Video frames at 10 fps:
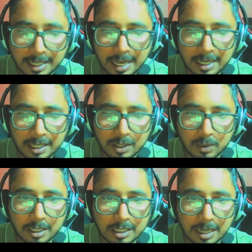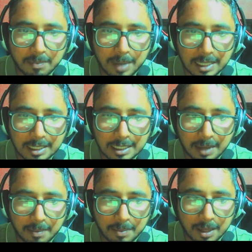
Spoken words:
get into it step by step.